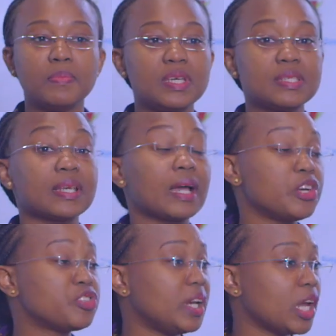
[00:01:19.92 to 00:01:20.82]
is the
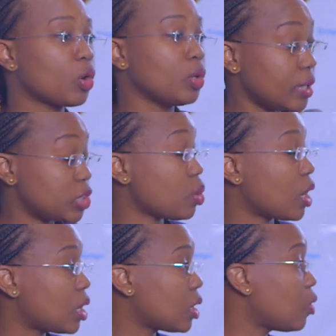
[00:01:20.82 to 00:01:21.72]
country
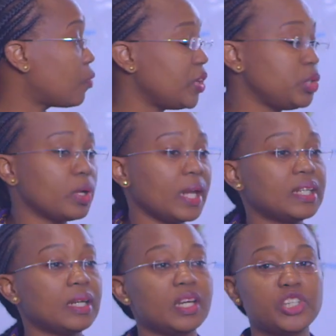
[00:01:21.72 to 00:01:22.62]
network of the
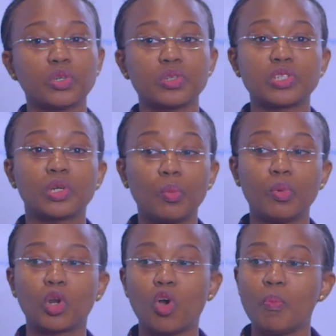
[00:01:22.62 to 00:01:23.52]
United Nations
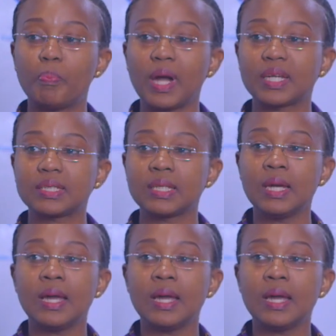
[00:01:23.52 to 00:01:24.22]
Global Compact